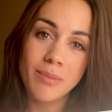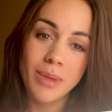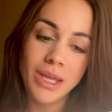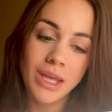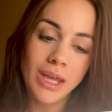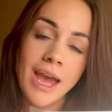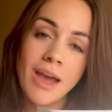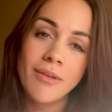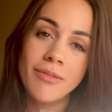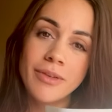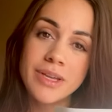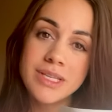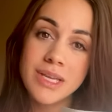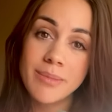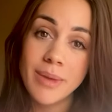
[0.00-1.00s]
me. At
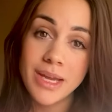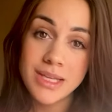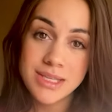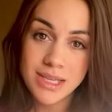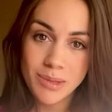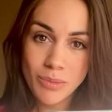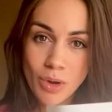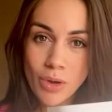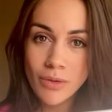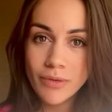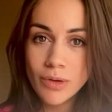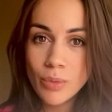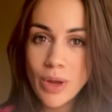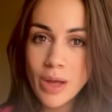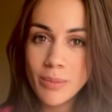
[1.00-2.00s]
first it might seem
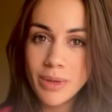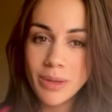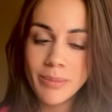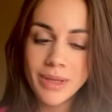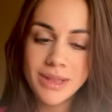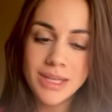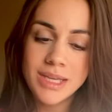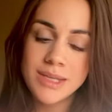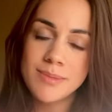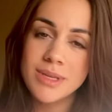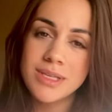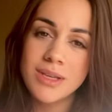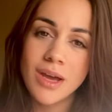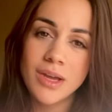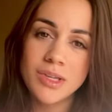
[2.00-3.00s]
overwhelming, but these
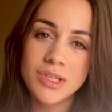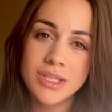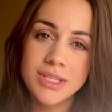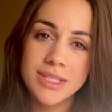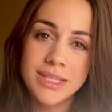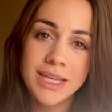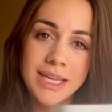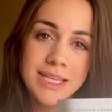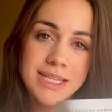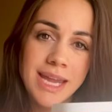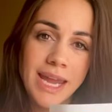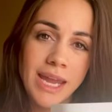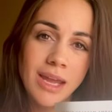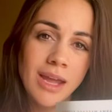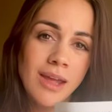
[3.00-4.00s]
massages can
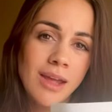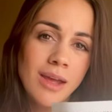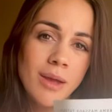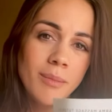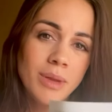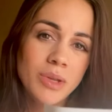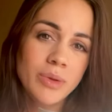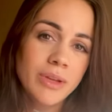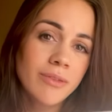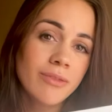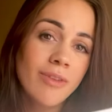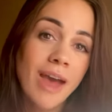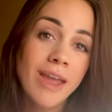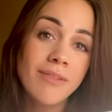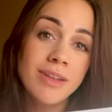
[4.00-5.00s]
take between
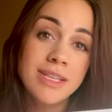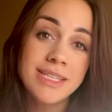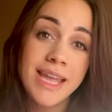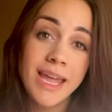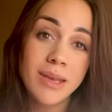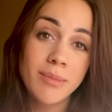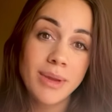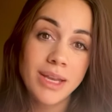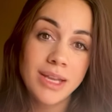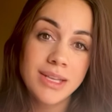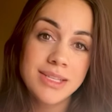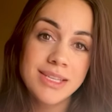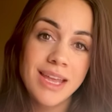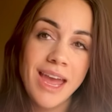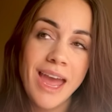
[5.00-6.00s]
5 and 10
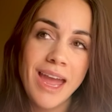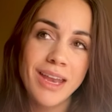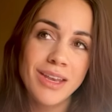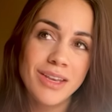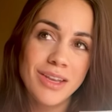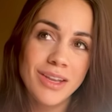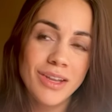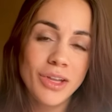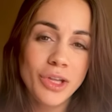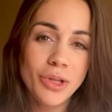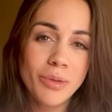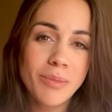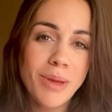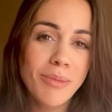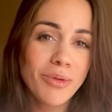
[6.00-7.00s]
minutes and you'll
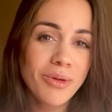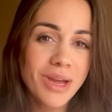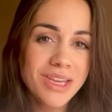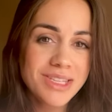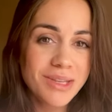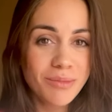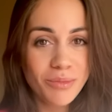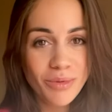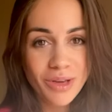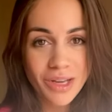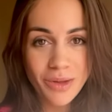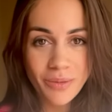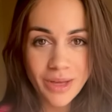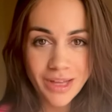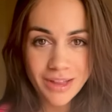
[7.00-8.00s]
memorize them pretty
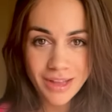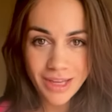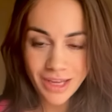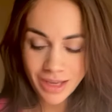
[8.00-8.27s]
quickly.